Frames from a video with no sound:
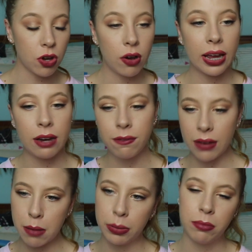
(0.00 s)
dog and
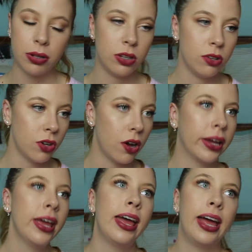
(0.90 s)
family, with your
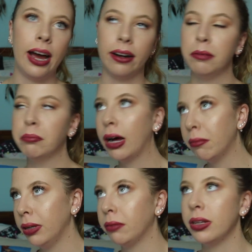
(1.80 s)
dog out in
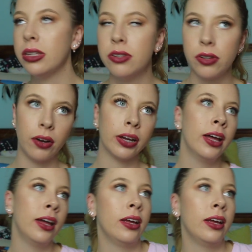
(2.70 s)
public, with your dog,